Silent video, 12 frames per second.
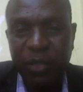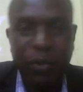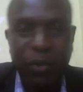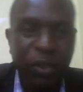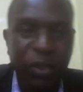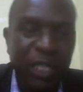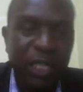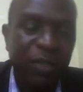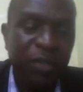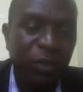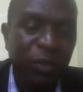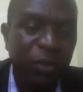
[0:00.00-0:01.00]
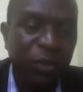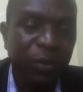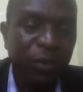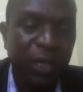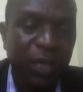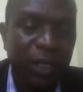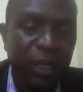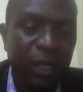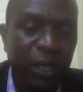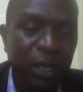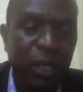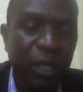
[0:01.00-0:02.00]
content you want to print
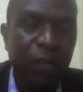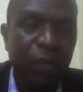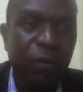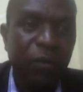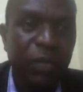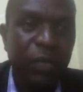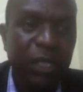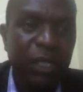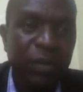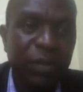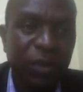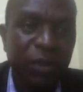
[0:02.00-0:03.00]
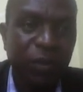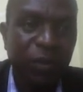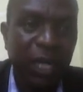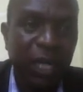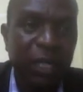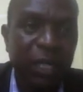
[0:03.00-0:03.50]
from the schemes of work.